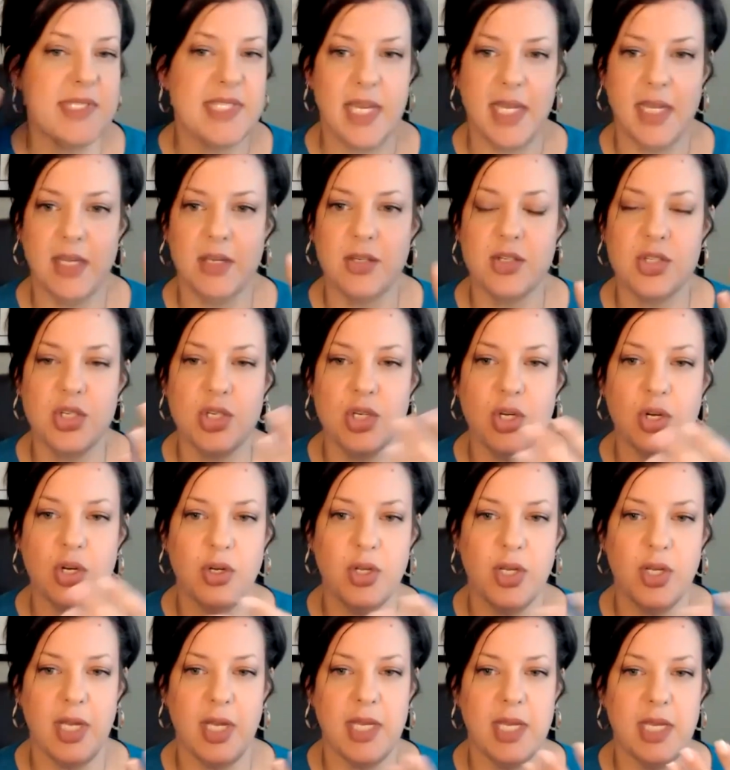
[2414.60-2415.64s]
say
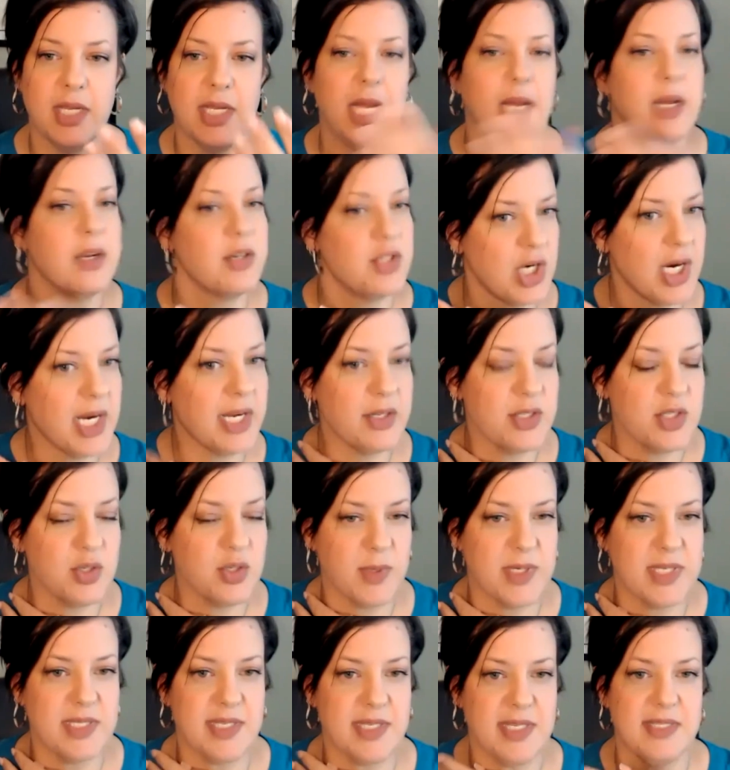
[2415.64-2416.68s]
a child's
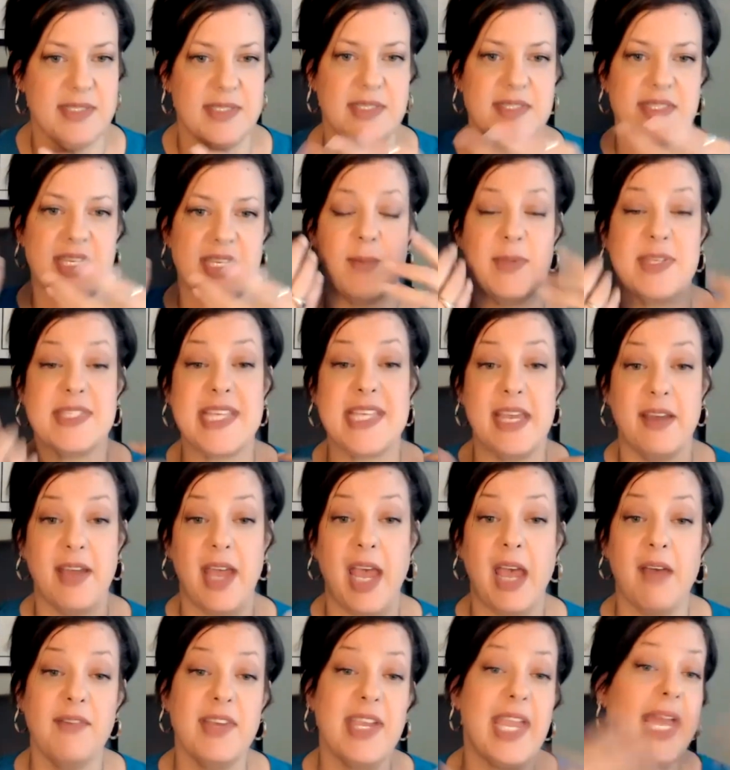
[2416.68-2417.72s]
risk is the same as
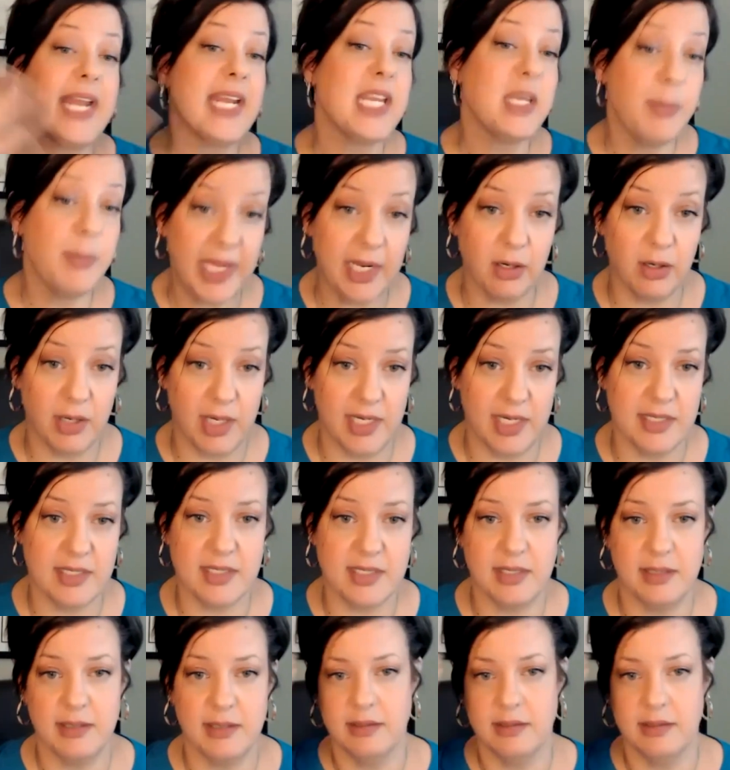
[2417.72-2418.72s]
having any parent.